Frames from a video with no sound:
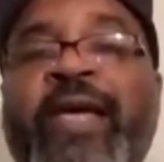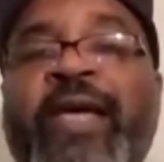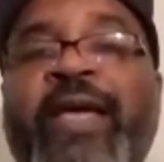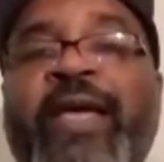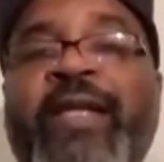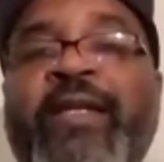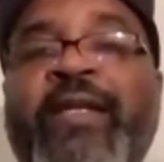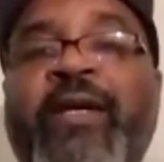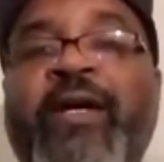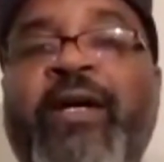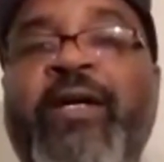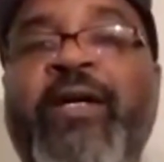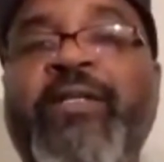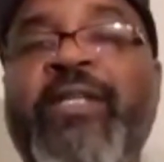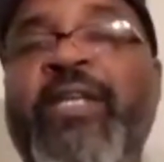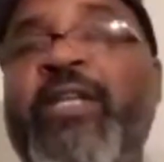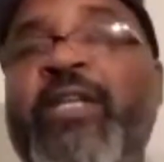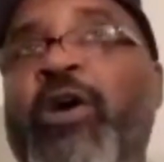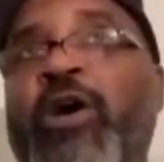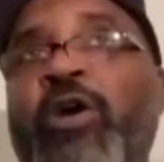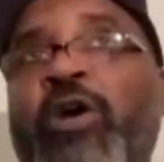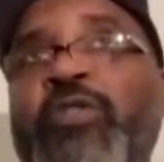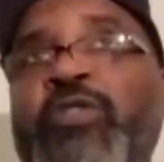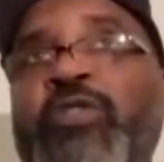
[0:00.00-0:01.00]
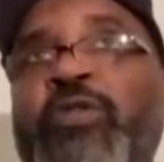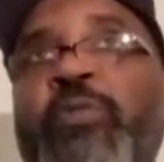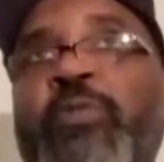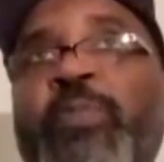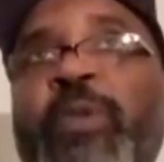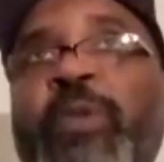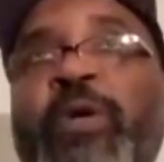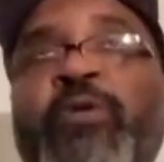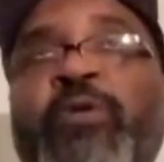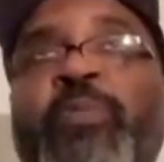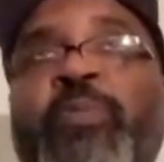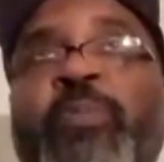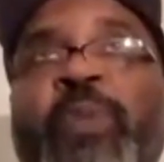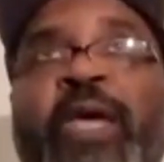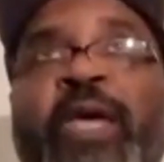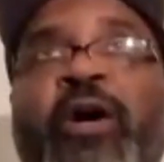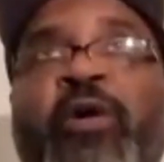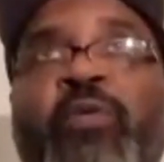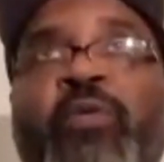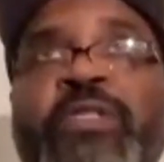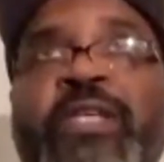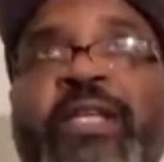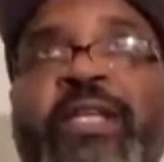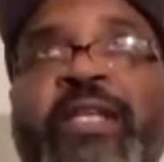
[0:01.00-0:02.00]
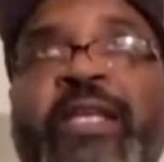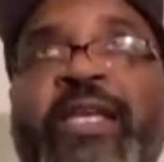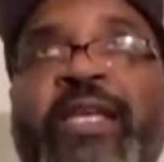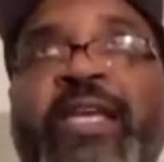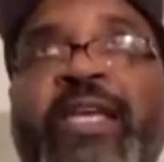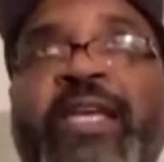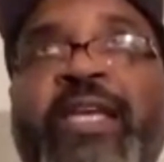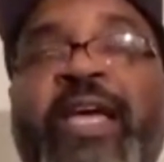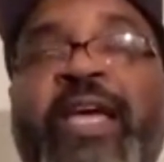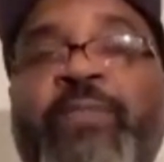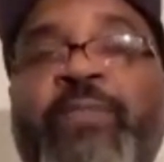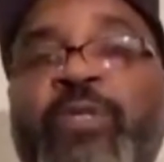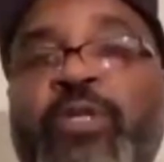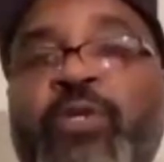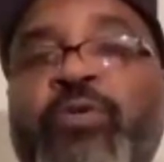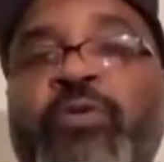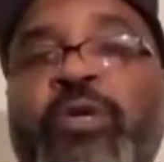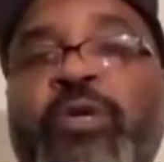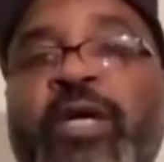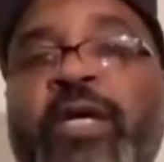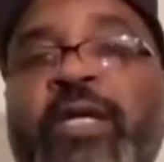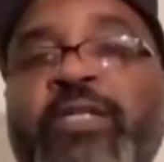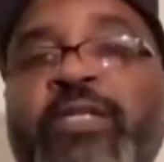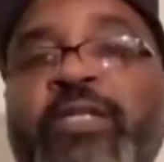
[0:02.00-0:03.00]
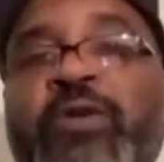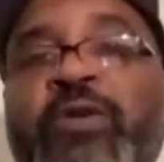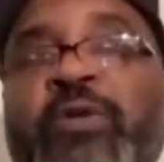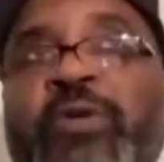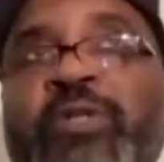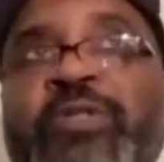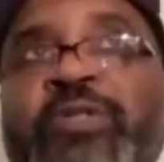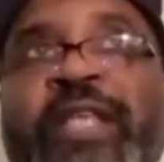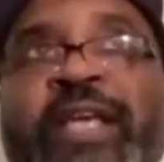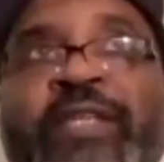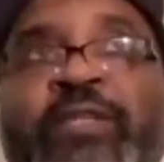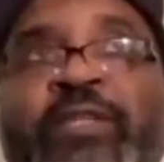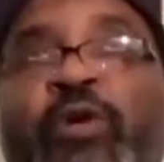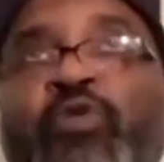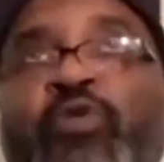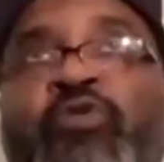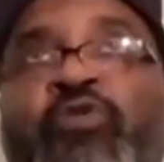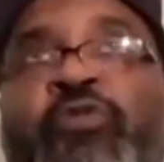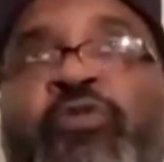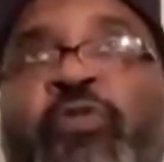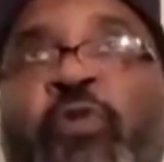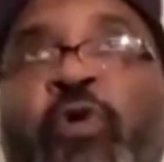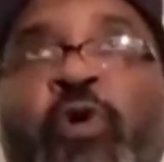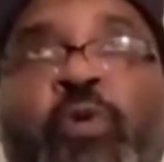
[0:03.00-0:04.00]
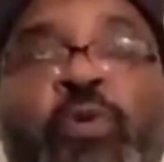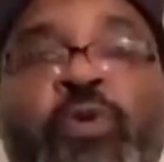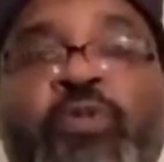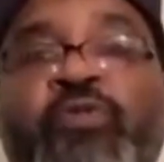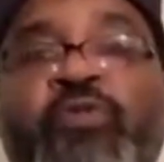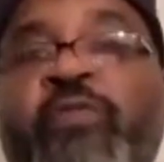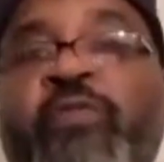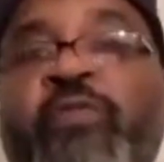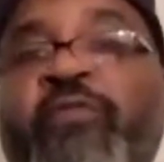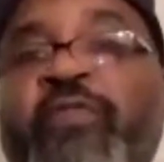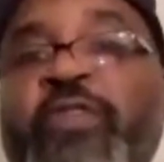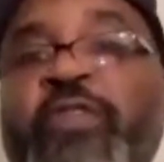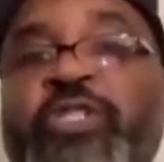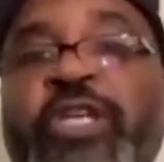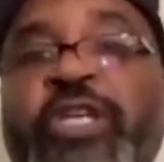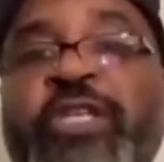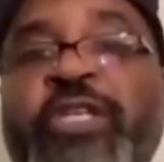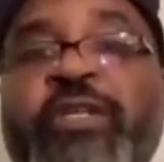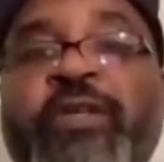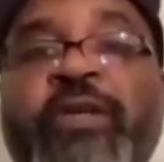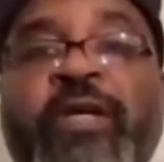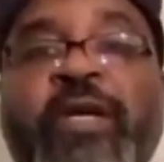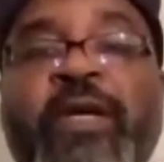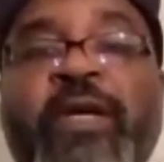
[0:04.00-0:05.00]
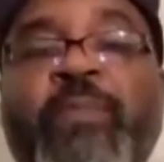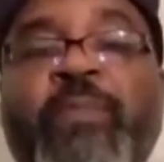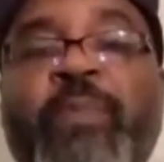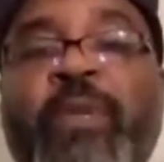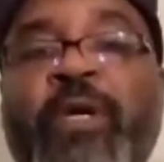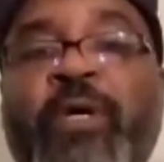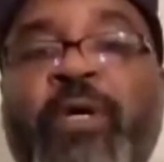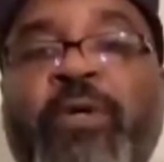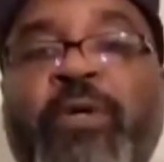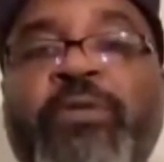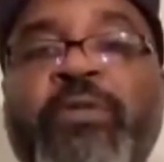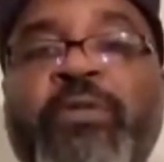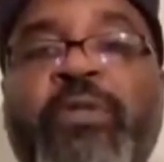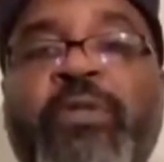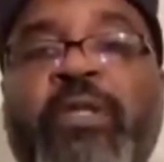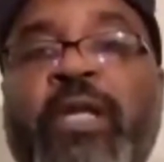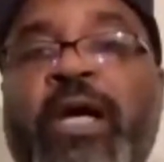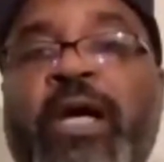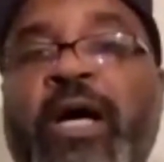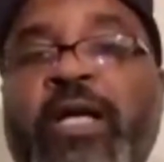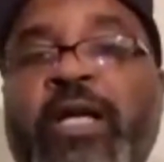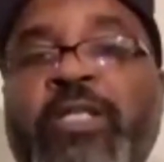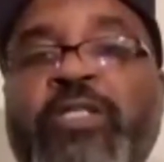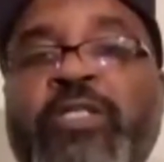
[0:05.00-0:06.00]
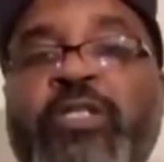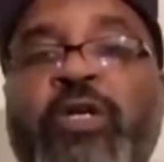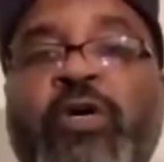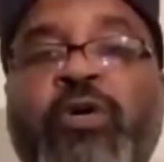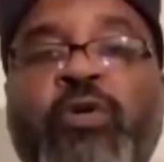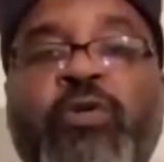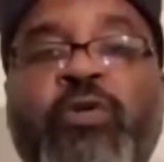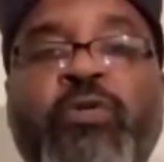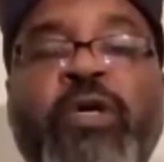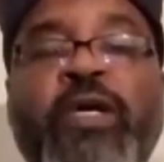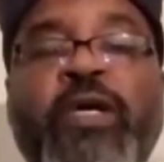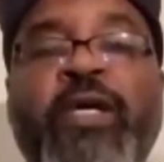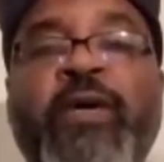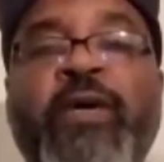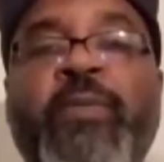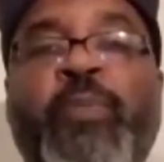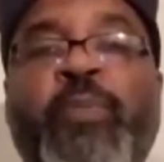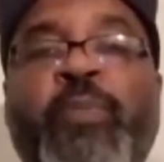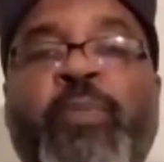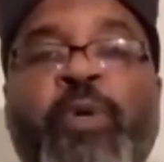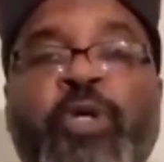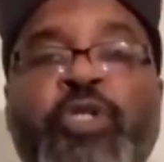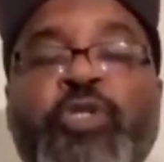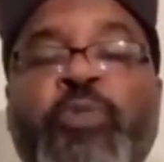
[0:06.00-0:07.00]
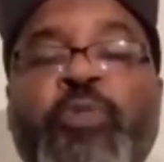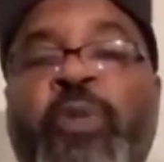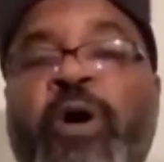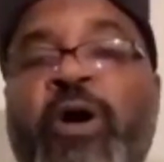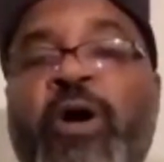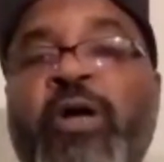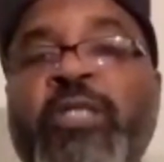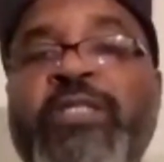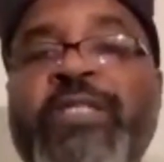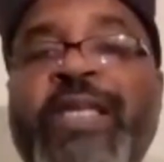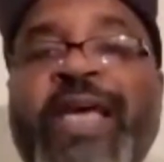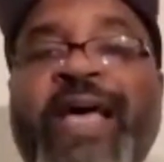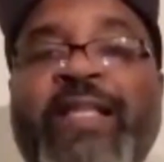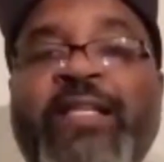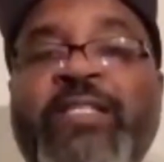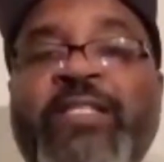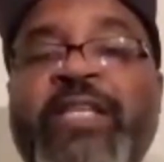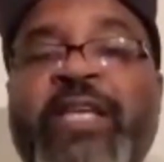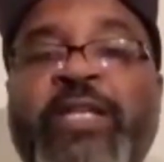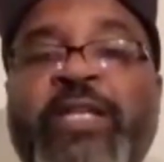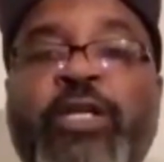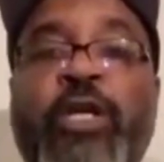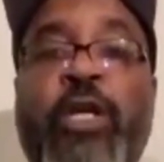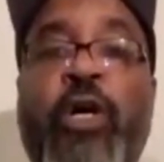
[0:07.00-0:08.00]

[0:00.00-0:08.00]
And then also Bill Bell was at the camp too. So it's like those four was from Virginia: Milton, Lonzo, Butch Mars, and Alexander